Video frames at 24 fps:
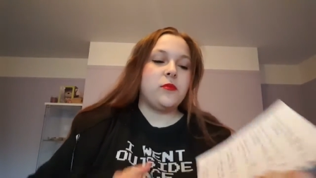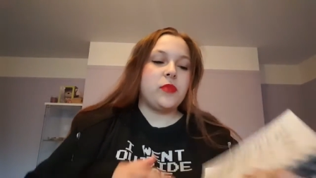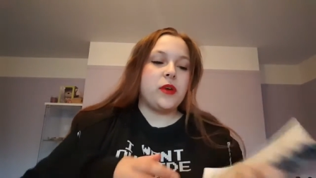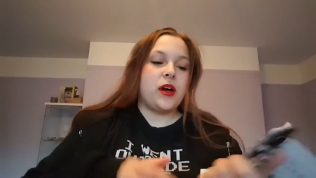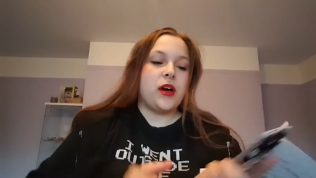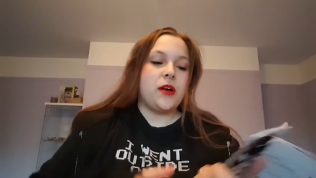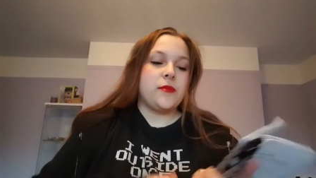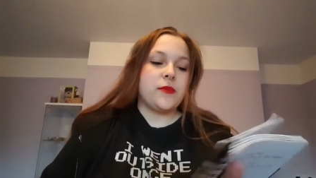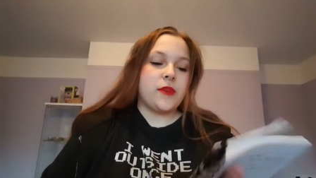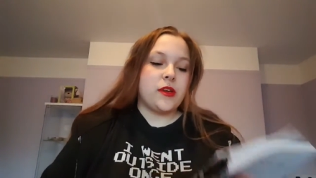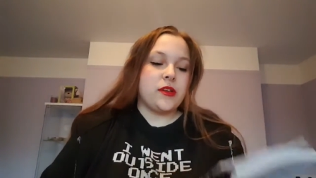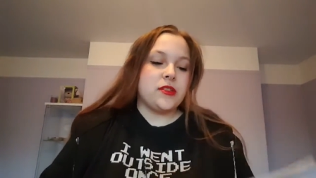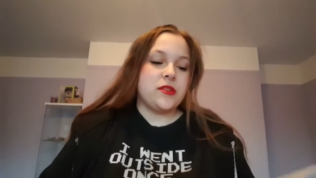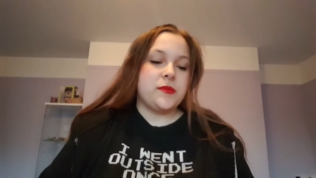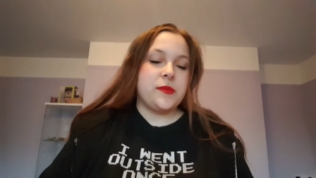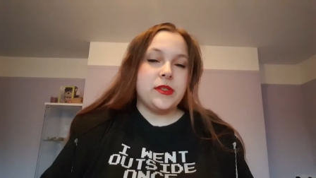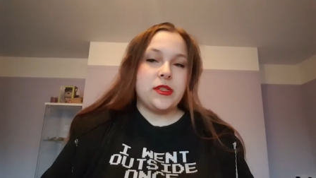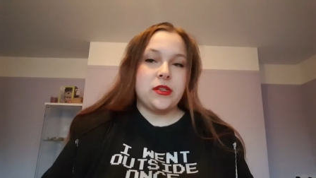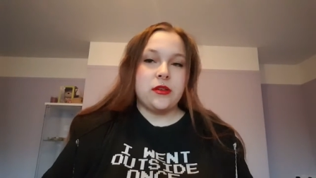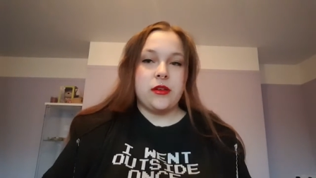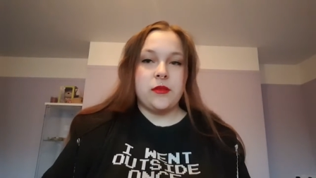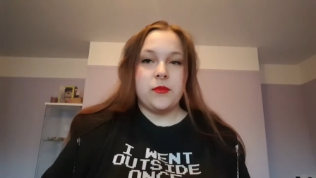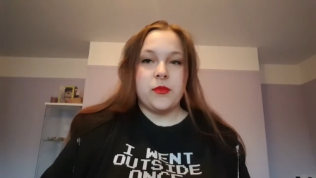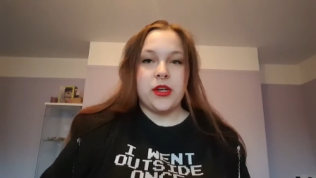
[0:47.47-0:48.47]
but I'm going to be
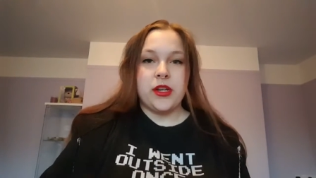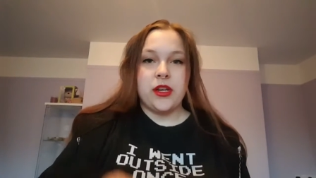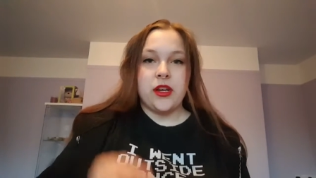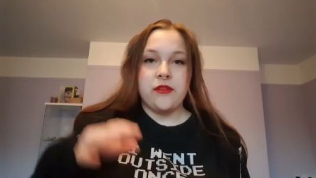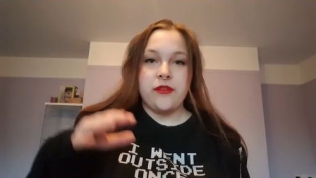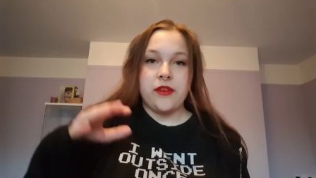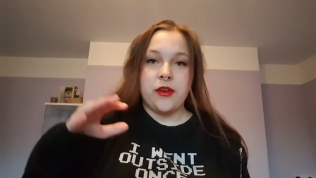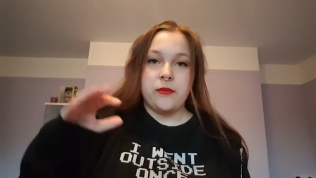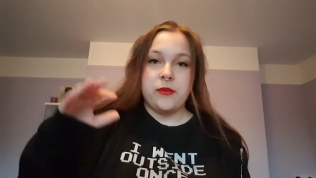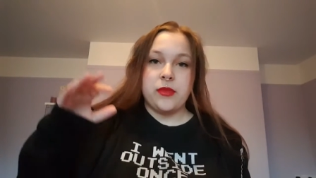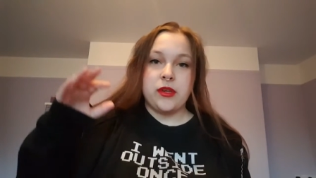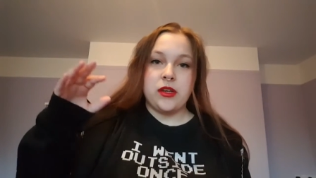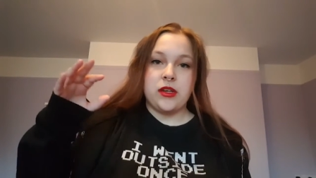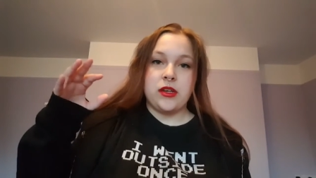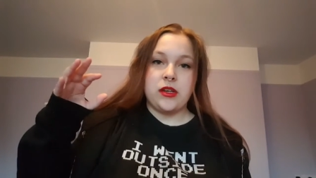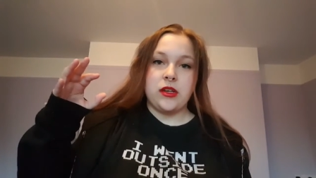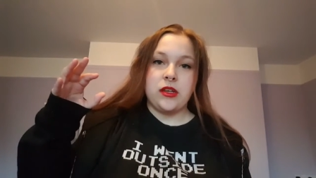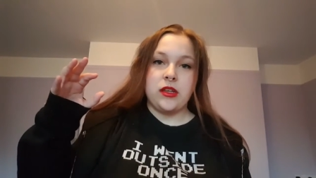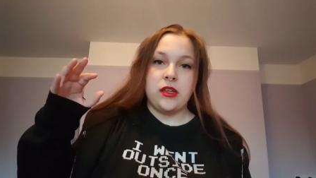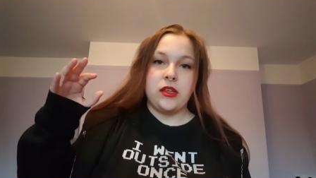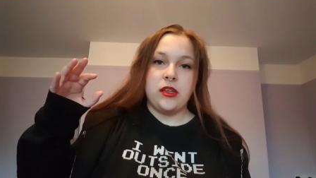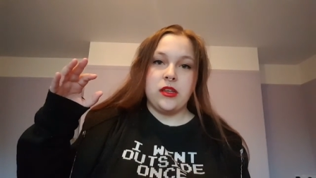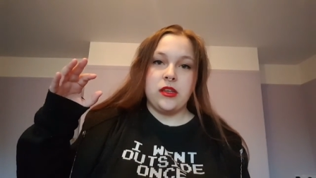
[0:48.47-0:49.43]
doing my November